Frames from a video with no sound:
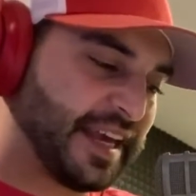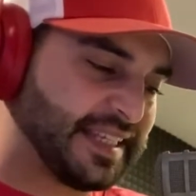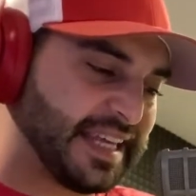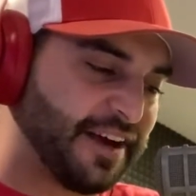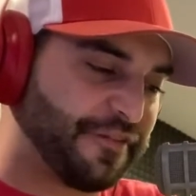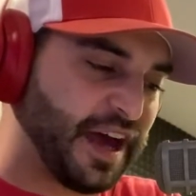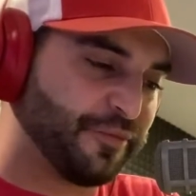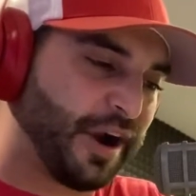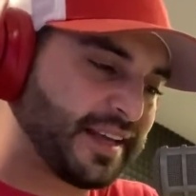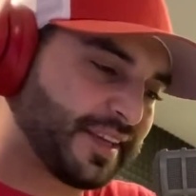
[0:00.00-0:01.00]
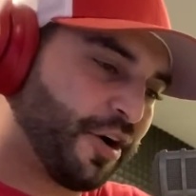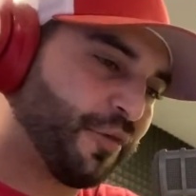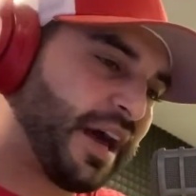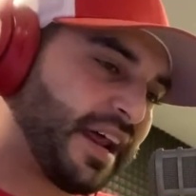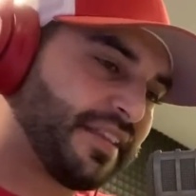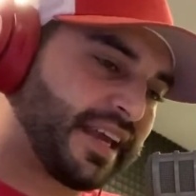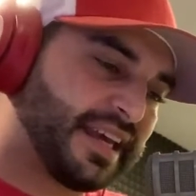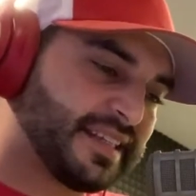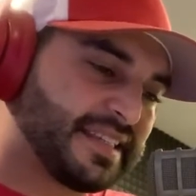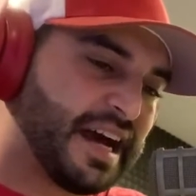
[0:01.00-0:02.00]
Kiss FM. Roscoe Red on the
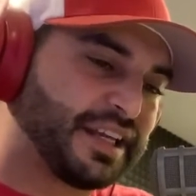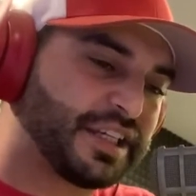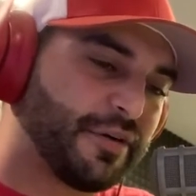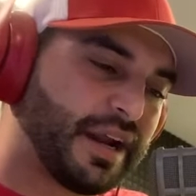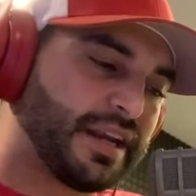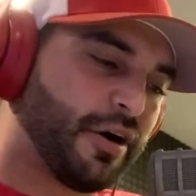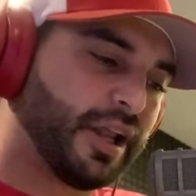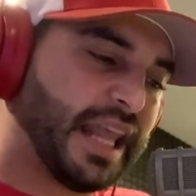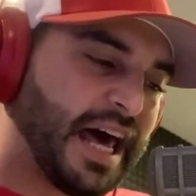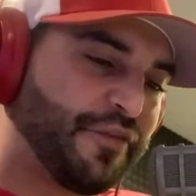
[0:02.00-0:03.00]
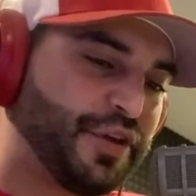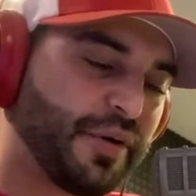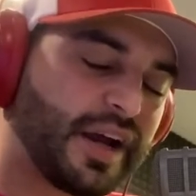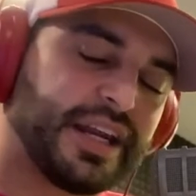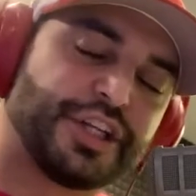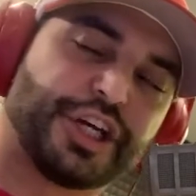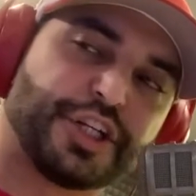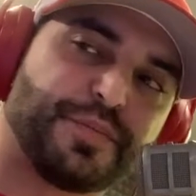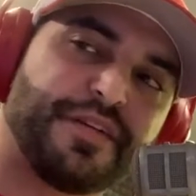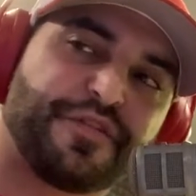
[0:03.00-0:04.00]
Kiss Night Show. And I know a lot of you are going to
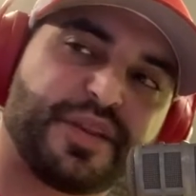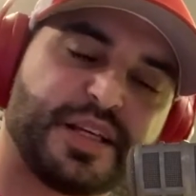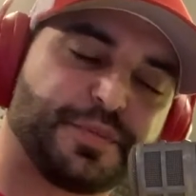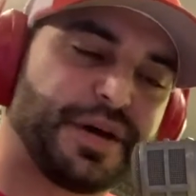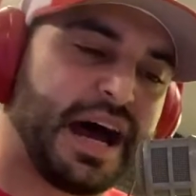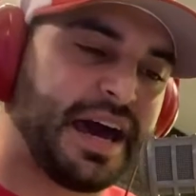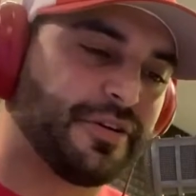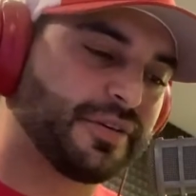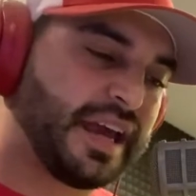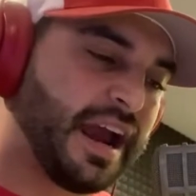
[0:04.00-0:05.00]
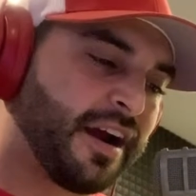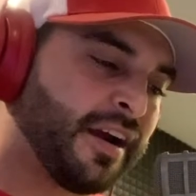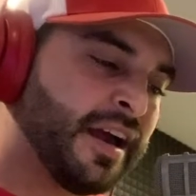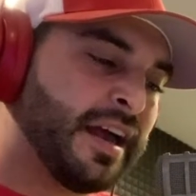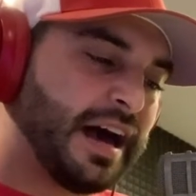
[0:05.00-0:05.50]
judge me for this, but I don't care.